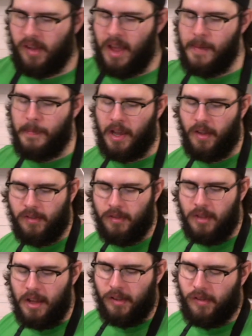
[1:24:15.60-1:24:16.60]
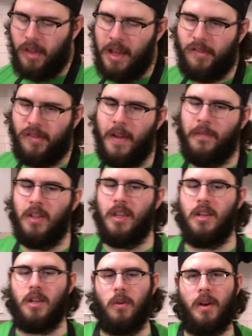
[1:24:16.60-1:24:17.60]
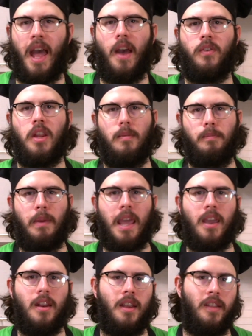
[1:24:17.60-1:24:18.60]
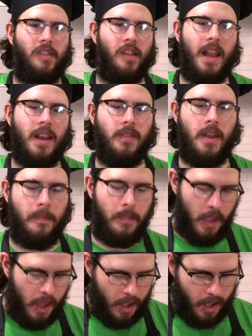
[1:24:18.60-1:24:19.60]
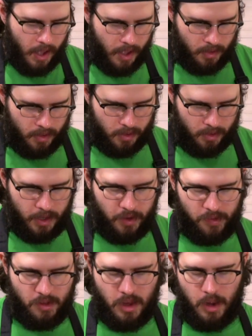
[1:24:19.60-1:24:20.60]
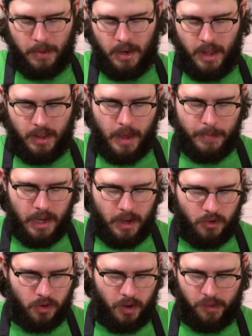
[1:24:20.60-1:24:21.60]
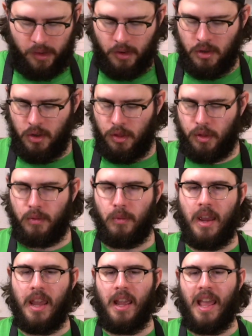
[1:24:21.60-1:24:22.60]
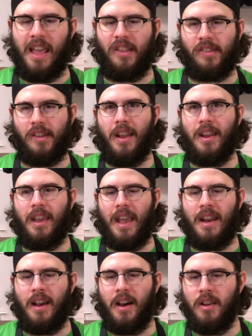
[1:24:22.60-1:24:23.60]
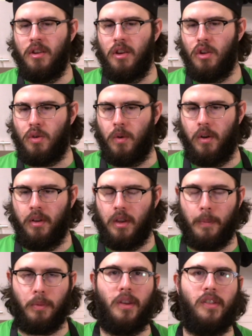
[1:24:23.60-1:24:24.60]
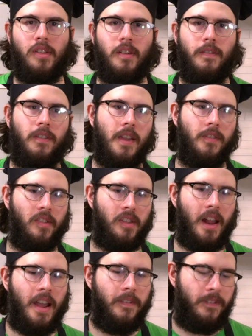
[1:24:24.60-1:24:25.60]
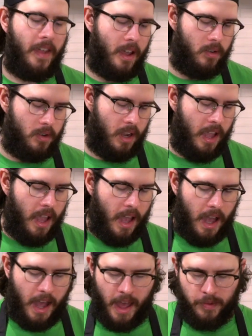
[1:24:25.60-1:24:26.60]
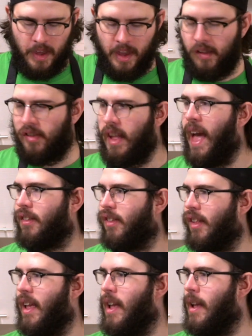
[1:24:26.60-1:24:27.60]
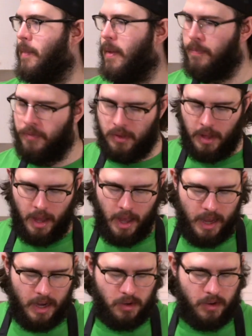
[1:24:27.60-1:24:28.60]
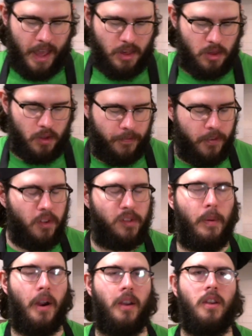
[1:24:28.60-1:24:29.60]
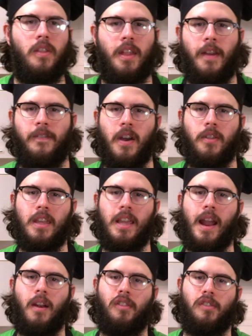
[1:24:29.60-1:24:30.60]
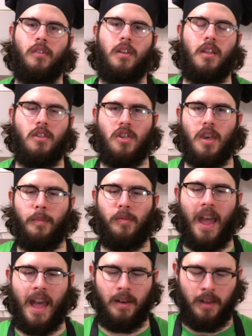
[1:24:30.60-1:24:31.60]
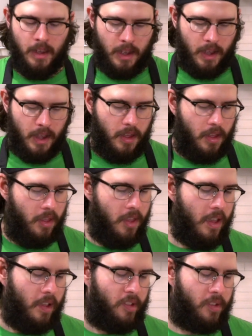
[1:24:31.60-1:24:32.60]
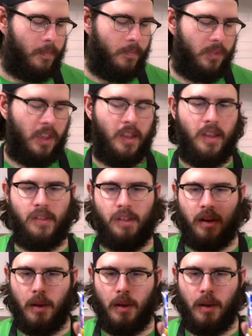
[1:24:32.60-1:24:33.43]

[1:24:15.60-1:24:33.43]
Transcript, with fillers: to say because these things definitely don't have any bacon inside of them. Ladies and gentlemen, allow me to introduce you to three exotic and unusual Capri Sun flavors that I found uh, at the exact same uh, international foods market that I found the Arizona chips at. This is